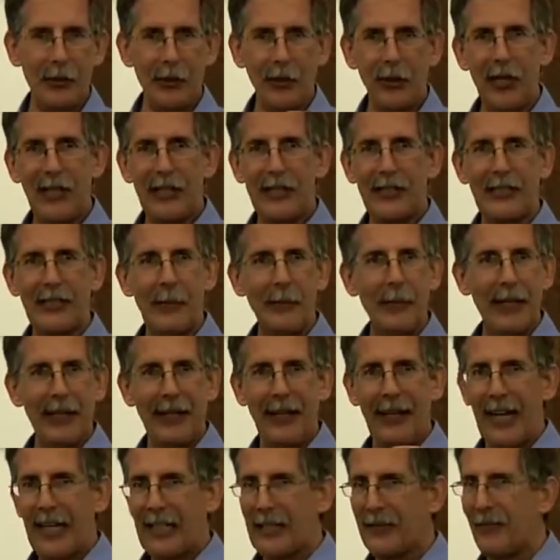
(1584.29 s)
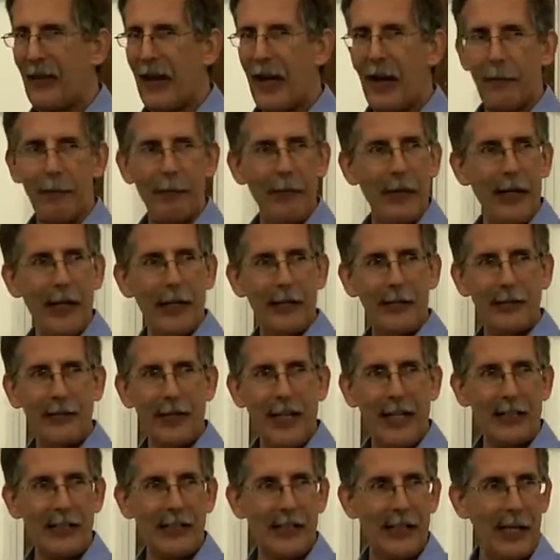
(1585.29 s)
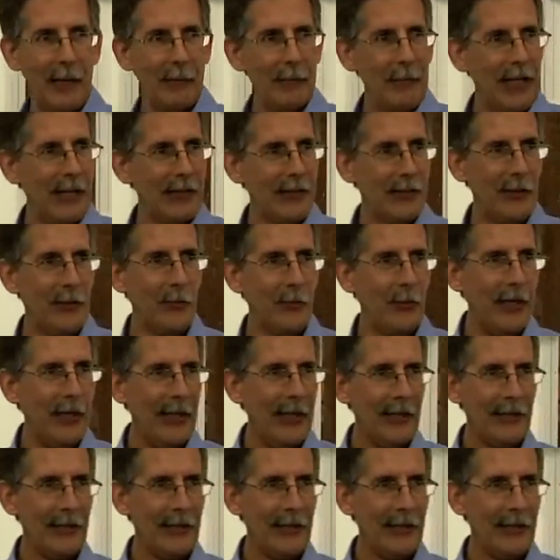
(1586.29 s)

So you're going to see me in the next five minutes, next 10 minutes, just,